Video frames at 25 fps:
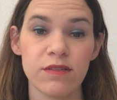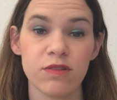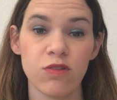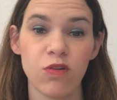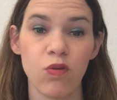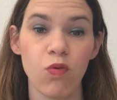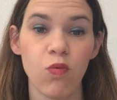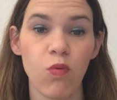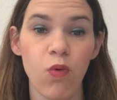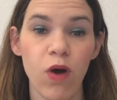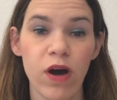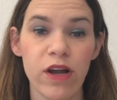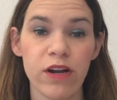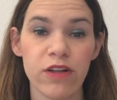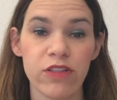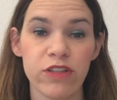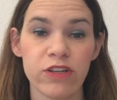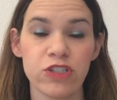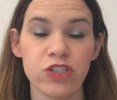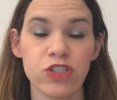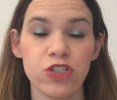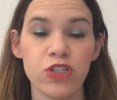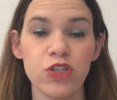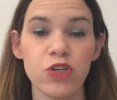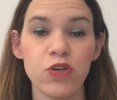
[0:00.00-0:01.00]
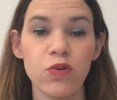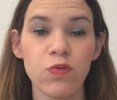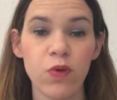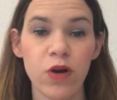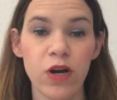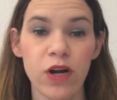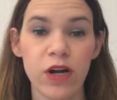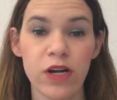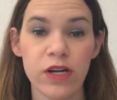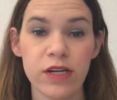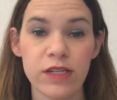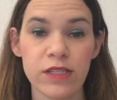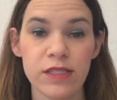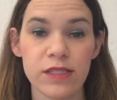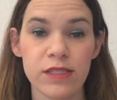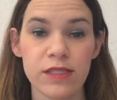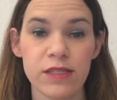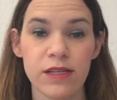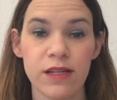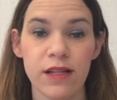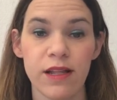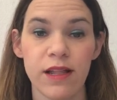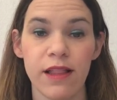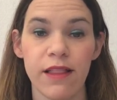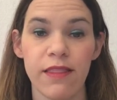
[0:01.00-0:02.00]
What are the two words
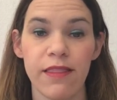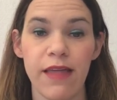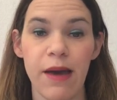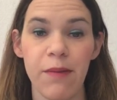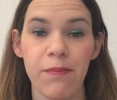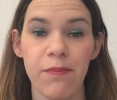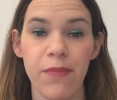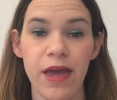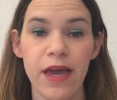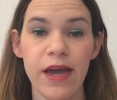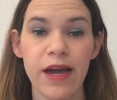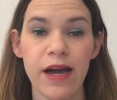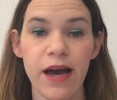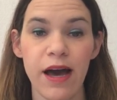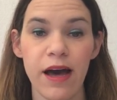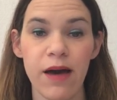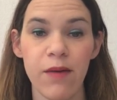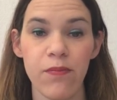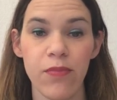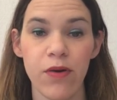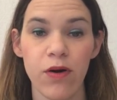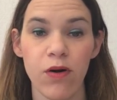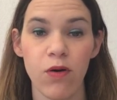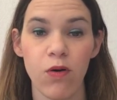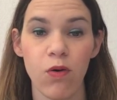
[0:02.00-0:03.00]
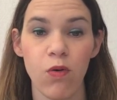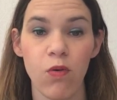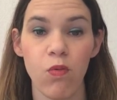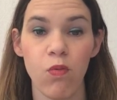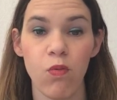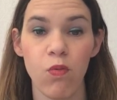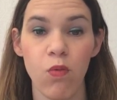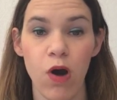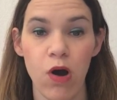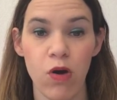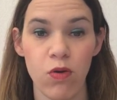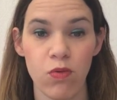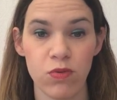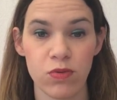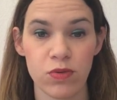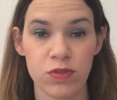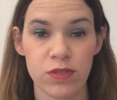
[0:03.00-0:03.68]
that make up won't?